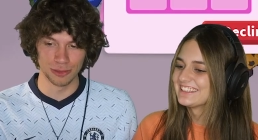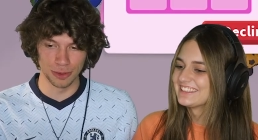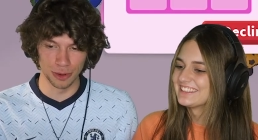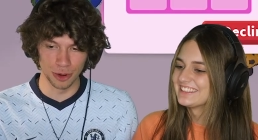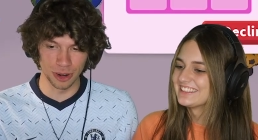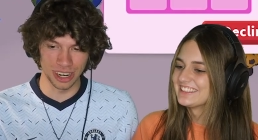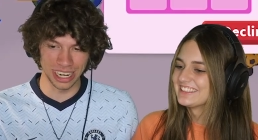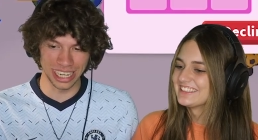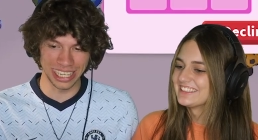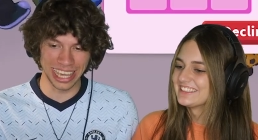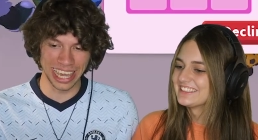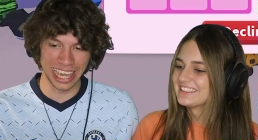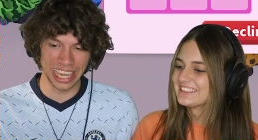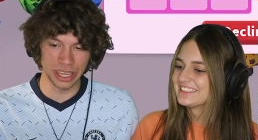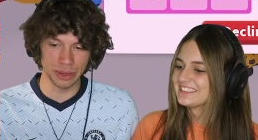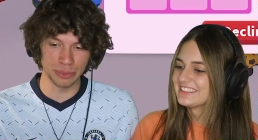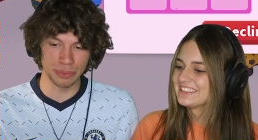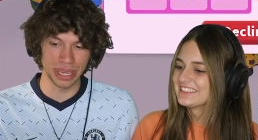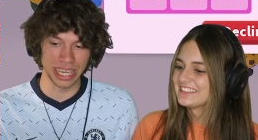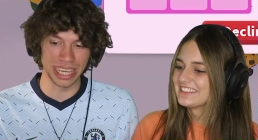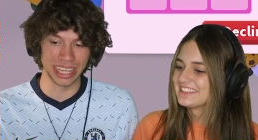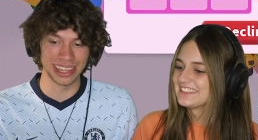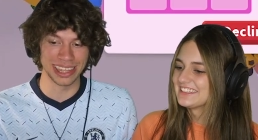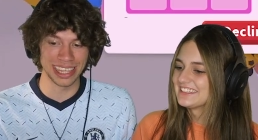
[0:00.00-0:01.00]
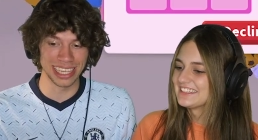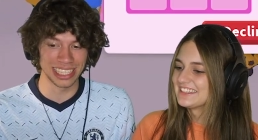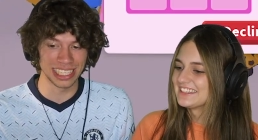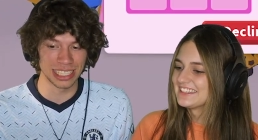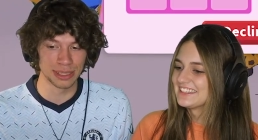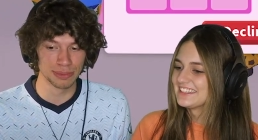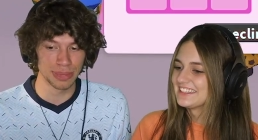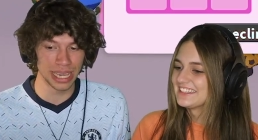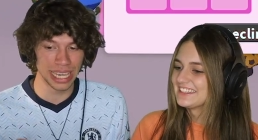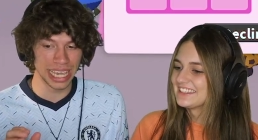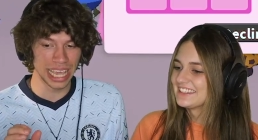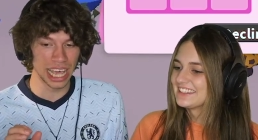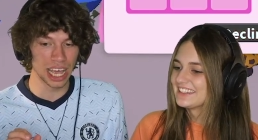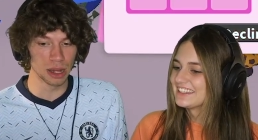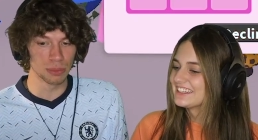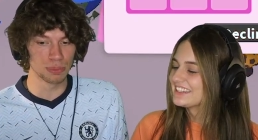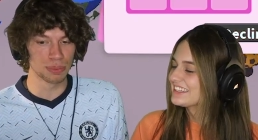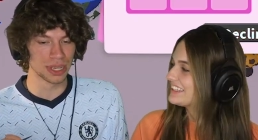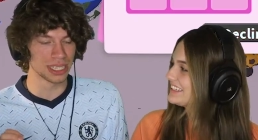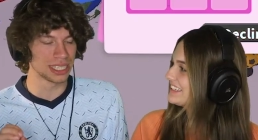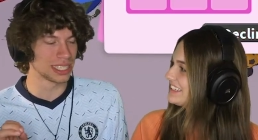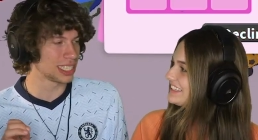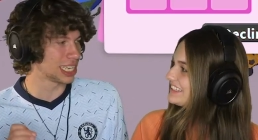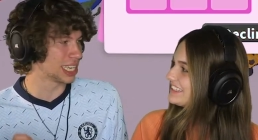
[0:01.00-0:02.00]
Speaker 1: for a king bee, this may
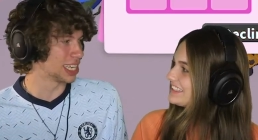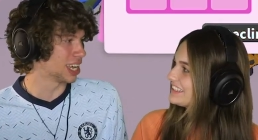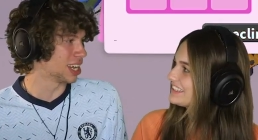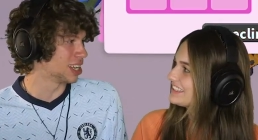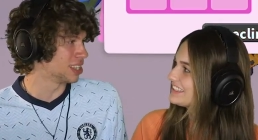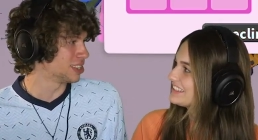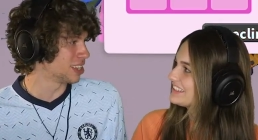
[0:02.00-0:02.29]
help us get